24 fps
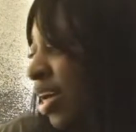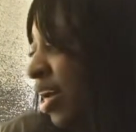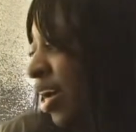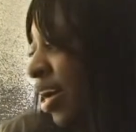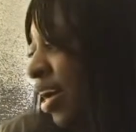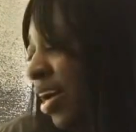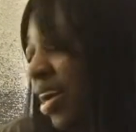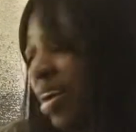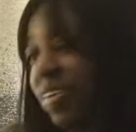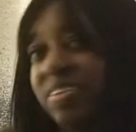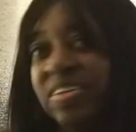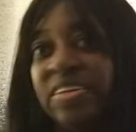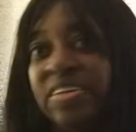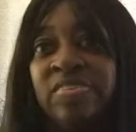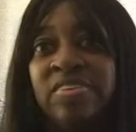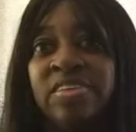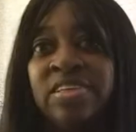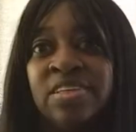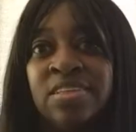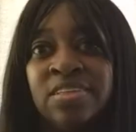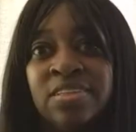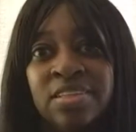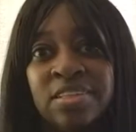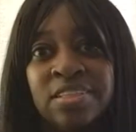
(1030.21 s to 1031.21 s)
I haven't
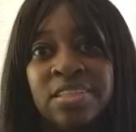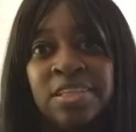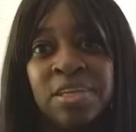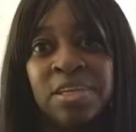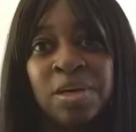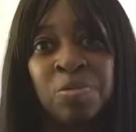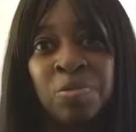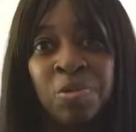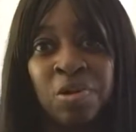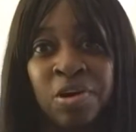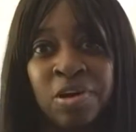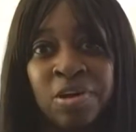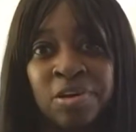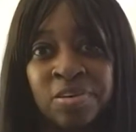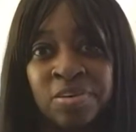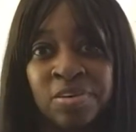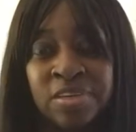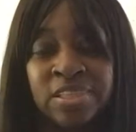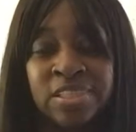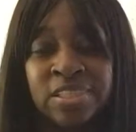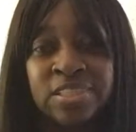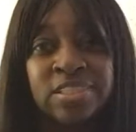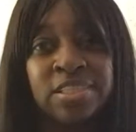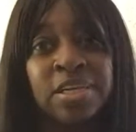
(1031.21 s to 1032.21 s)
even looked at
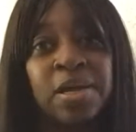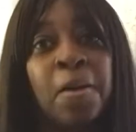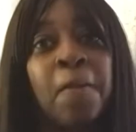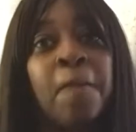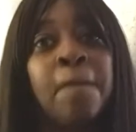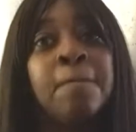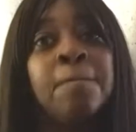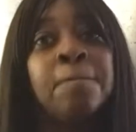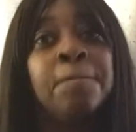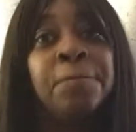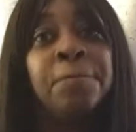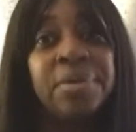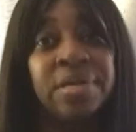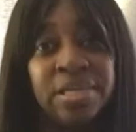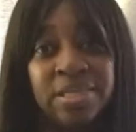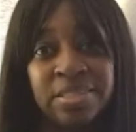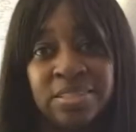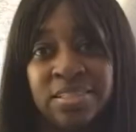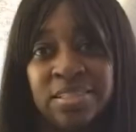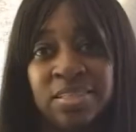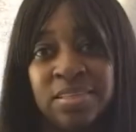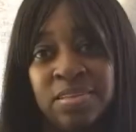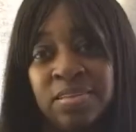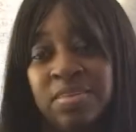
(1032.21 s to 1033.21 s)
Walgreens yet.
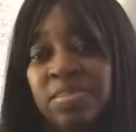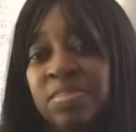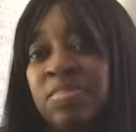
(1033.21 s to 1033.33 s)
But